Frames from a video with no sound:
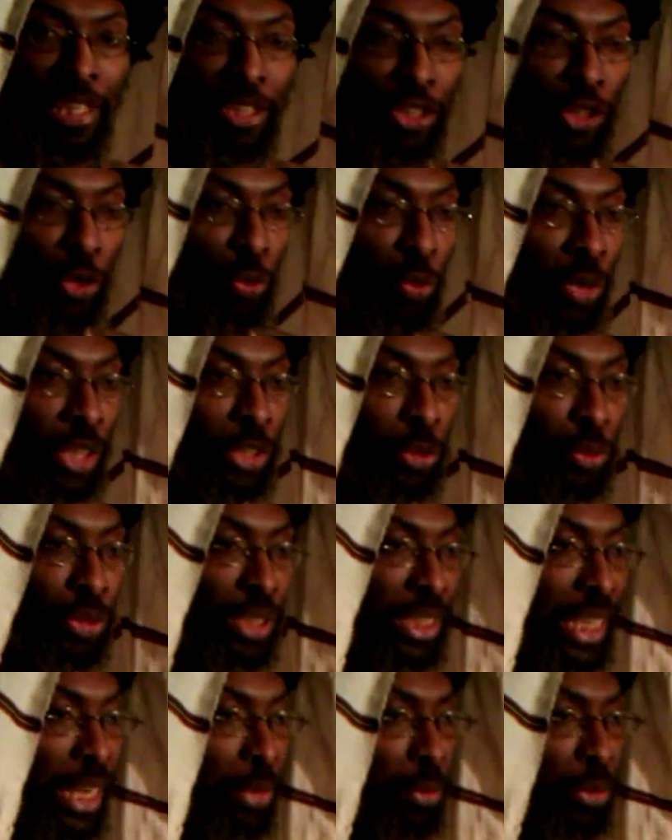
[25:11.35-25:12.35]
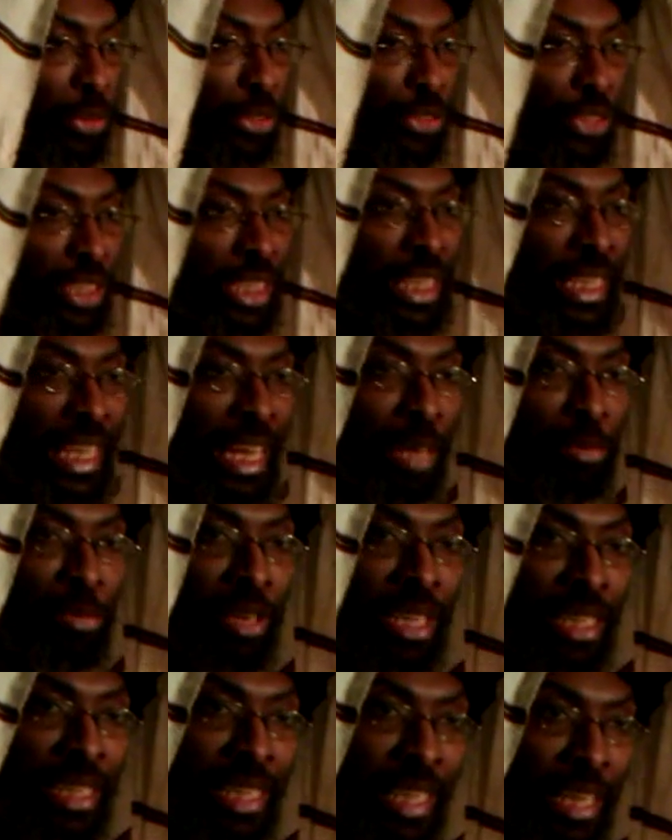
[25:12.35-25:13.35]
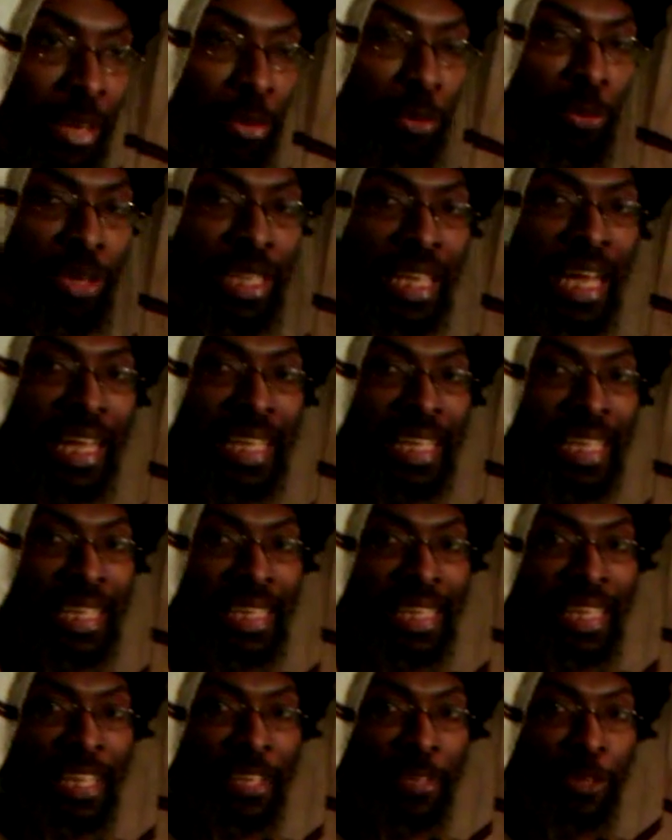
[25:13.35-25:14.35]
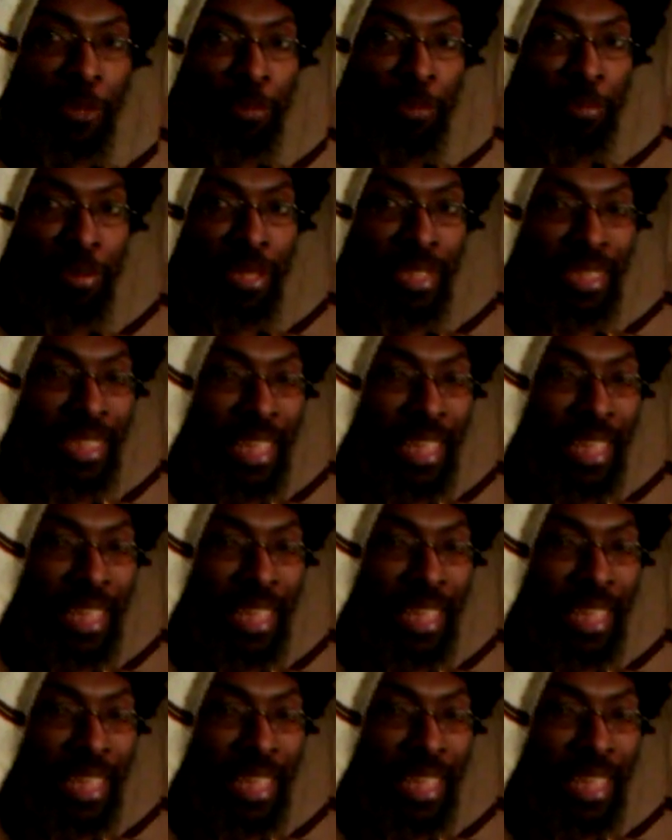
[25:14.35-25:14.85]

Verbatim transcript: So ones would say, well, you see that right there? We're not Ethiopians.